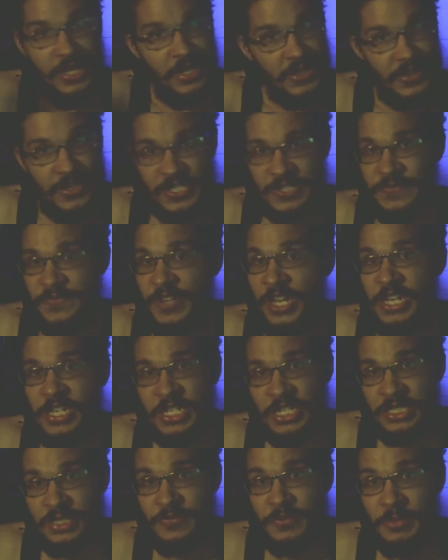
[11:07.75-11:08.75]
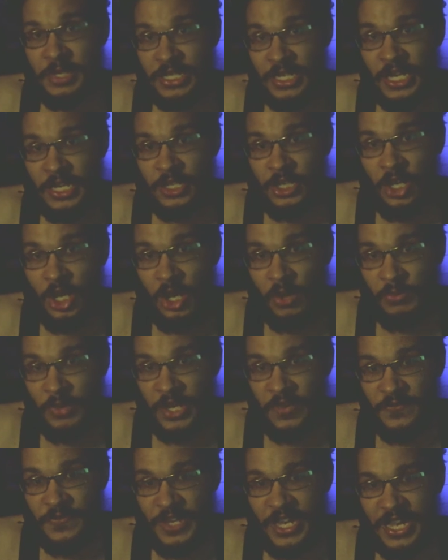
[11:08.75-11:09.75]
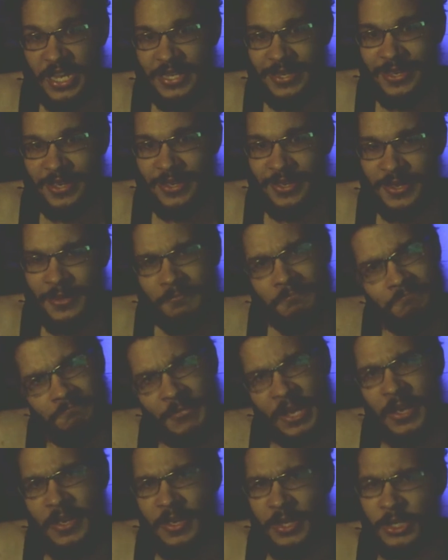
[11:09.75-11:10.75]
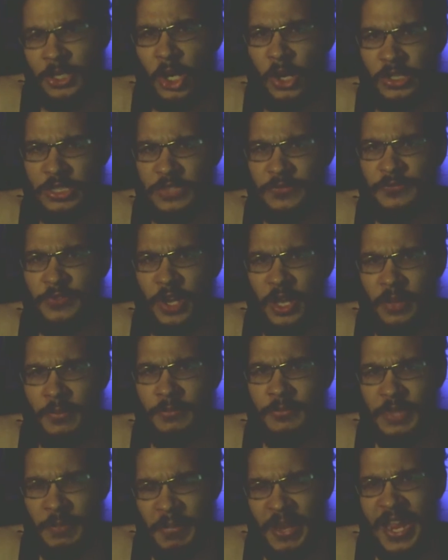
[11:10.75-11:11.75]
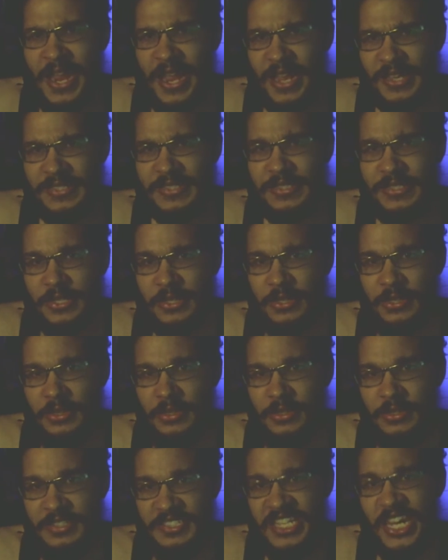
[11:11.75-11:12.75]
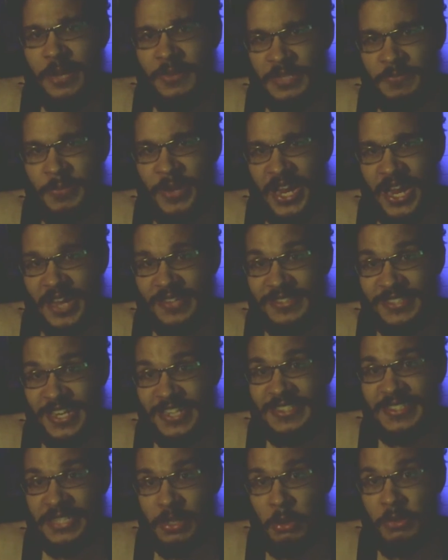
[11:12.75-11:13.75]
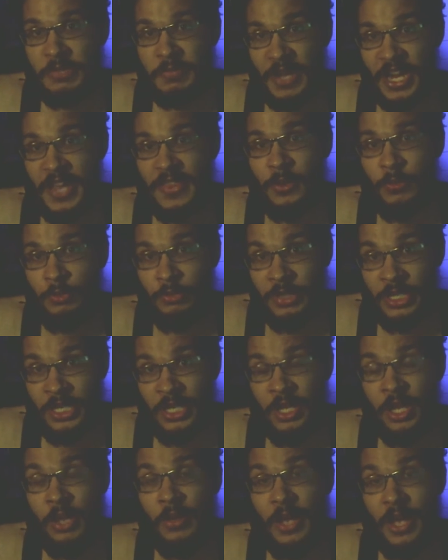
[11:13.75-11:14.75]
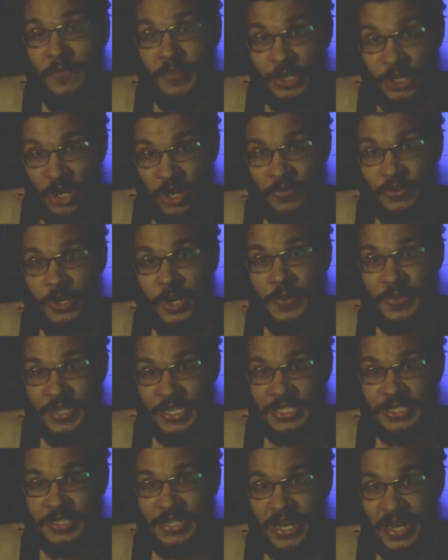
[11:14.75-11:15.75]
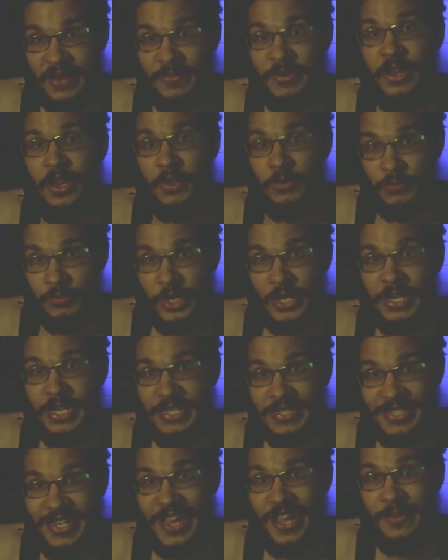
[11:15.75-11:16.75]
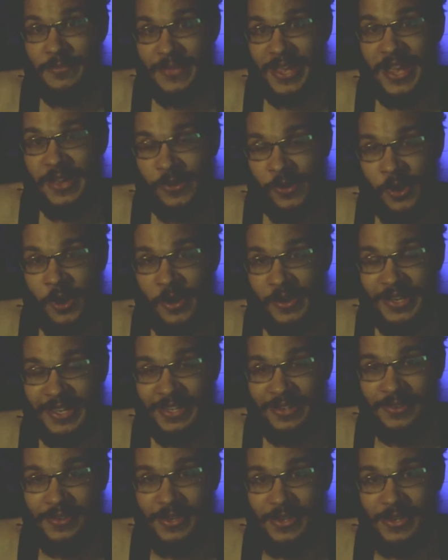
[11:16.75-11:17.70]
This fan kicked off from the get-go with a ghost from the past. Sammy's past, as Sammy was behind the wheel of a golf cart this time, running down Matt Hardy.